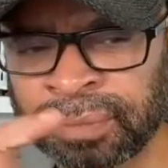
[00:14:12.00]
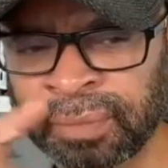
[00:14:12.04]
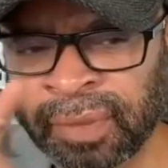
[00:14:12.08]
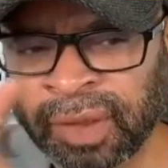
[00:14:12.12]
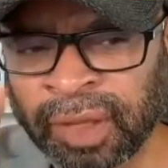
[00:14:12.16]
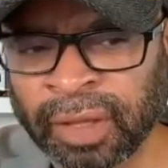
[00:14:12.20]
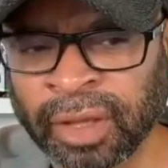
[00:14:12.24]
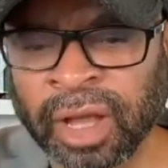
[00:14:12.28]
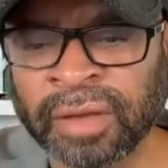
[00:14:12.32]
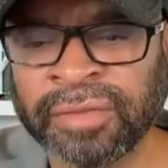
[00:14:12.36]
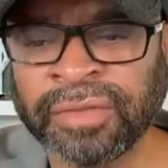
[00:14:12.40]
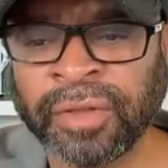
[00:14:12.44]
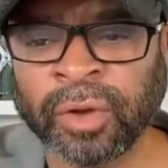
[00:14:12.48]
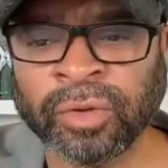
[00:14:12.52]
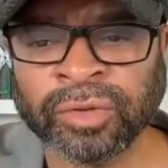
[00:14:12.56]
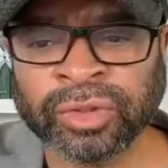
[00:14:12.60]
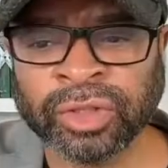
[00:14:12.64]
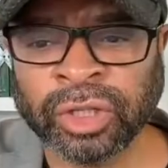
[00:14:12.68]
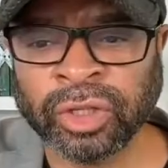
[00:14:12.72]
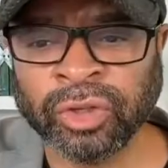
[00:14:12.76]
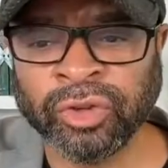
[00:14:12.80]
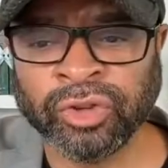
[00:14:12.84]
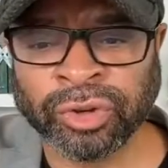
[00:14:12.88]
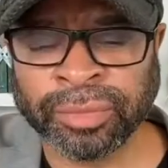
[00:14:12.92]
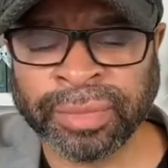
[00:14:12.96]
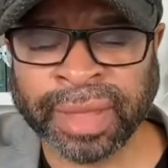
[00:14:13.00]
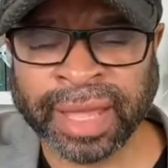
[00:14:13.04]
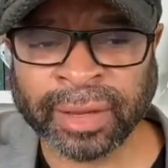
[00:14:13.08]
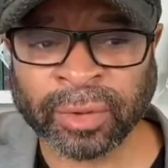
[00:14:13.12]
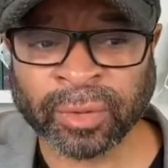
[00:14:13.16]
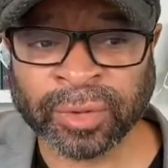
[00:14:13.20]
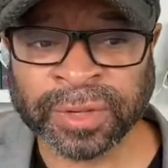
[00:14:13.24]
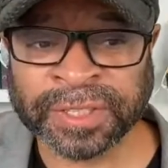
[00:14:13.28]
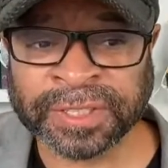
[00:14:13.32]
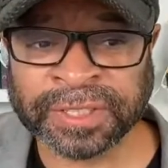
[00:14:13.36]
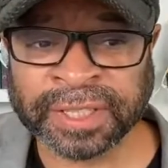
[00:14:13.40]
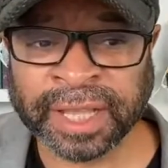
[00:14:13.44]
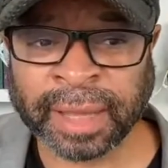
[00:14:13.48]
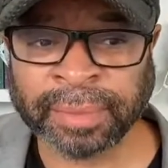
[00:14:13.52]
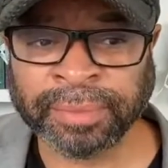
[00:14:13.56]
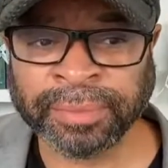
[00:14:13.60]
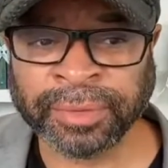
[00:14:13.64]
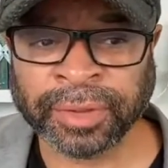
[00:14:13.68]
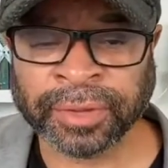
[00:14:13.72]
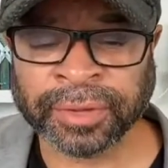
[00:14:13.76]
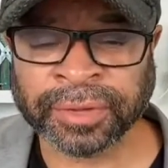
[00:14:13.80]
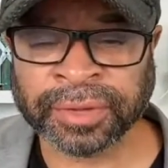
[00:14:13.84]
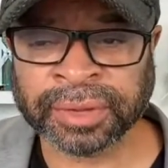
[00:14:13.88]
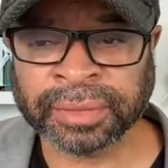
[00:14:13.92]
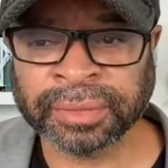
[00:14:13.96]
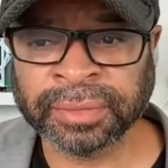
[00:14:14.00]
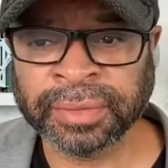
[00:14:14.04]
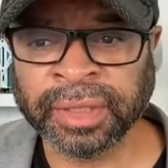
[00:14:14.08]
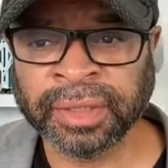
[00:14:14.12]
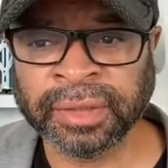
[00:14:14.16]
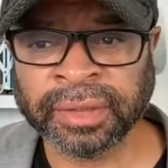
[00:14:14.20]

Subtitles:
of those glutamate receptors.